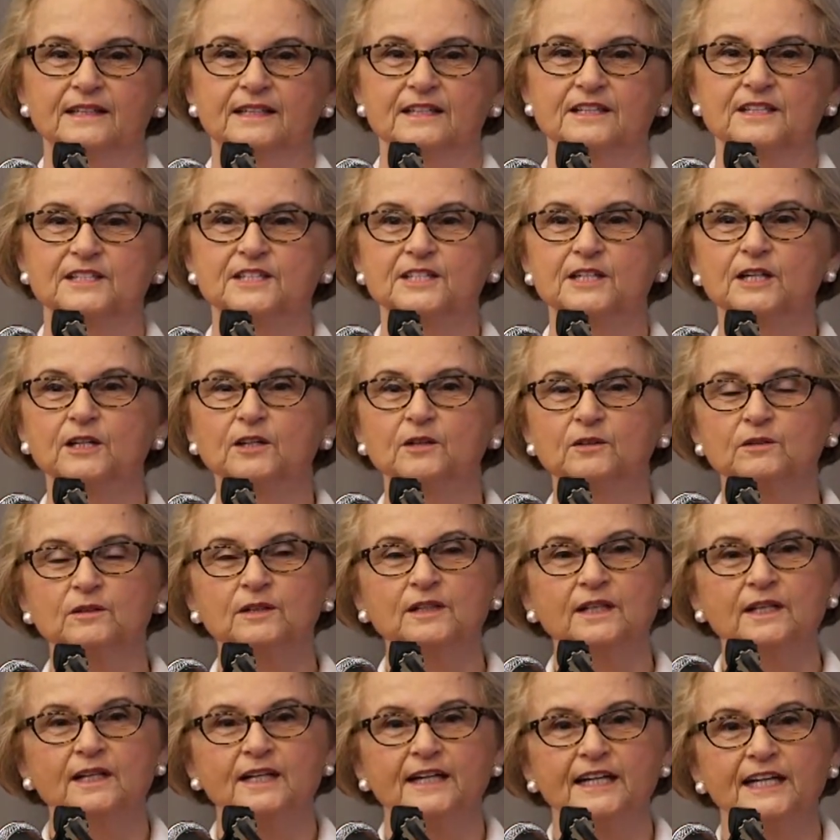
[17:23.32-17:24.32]
So
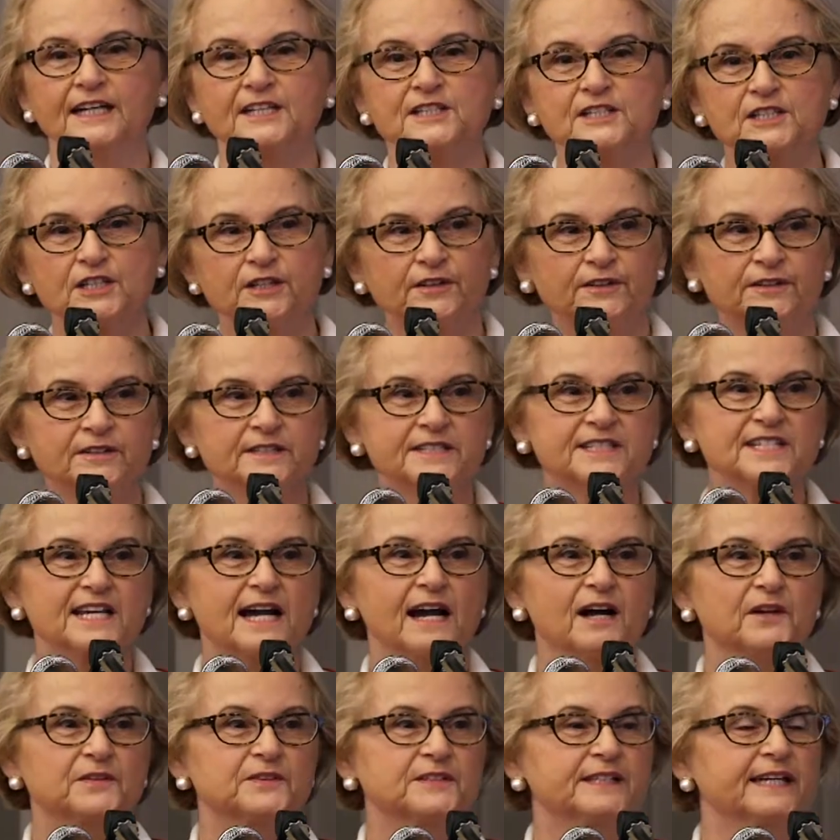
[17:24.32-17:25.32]
it turns
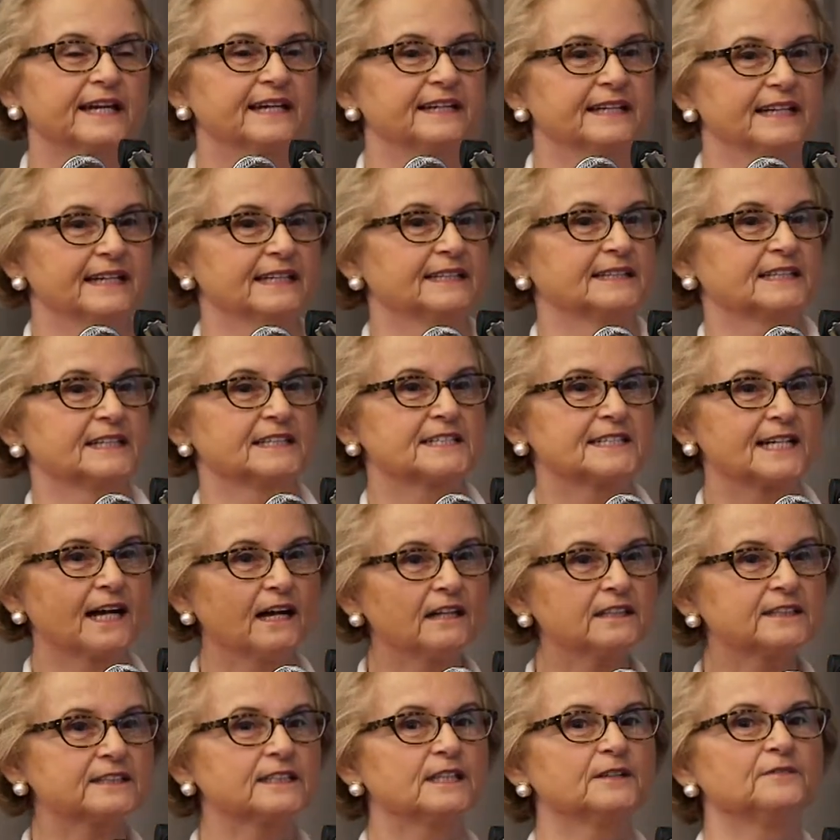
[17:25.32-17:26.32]
out that in
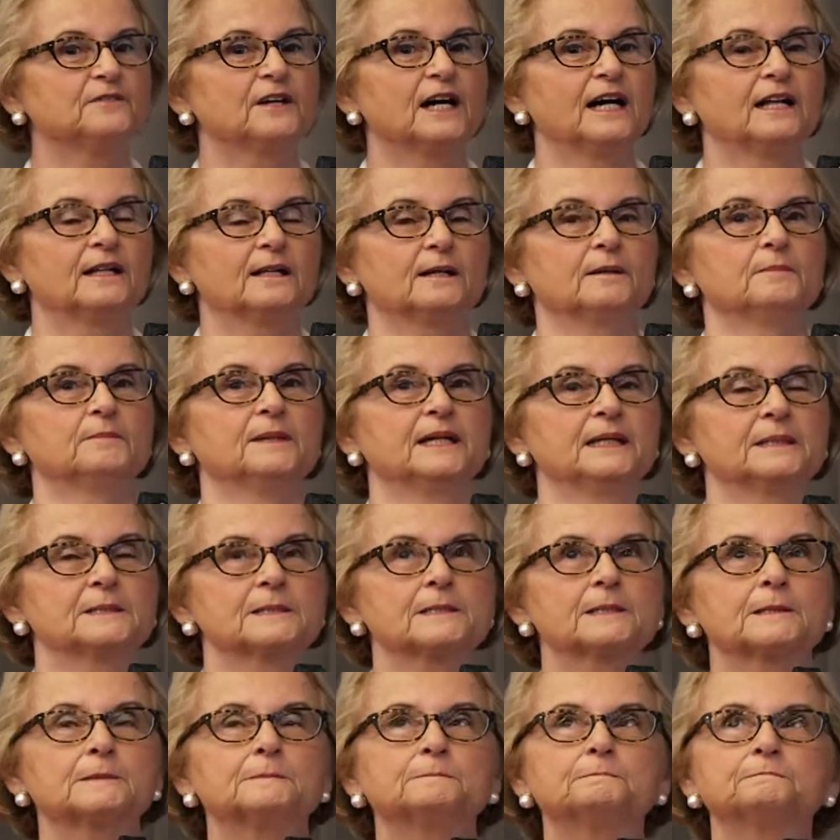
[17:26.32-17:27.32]
adult
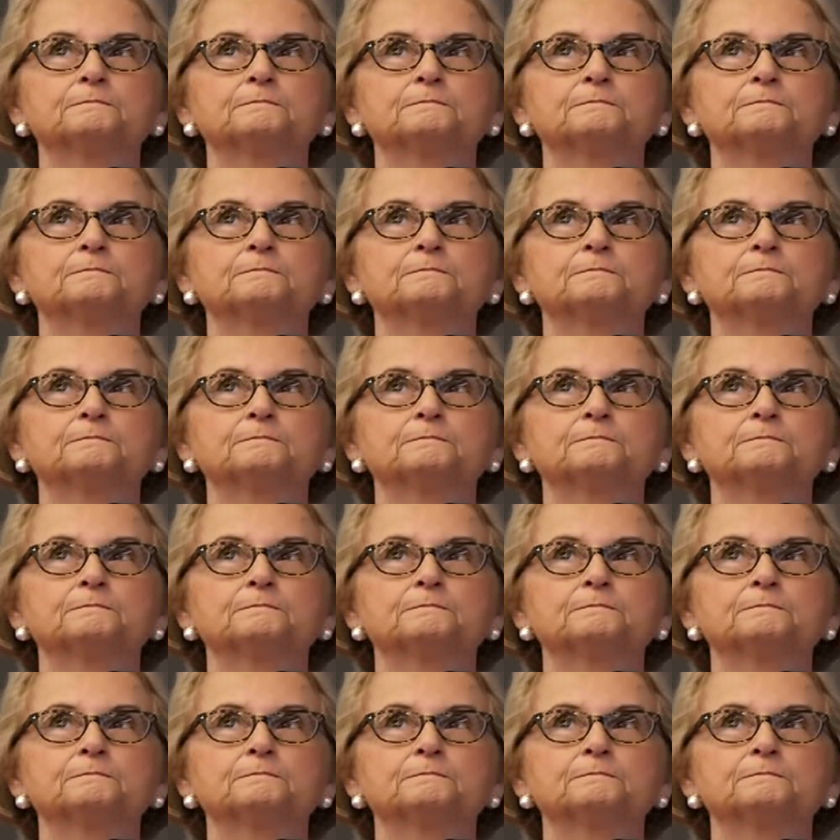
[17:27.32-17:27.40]
development,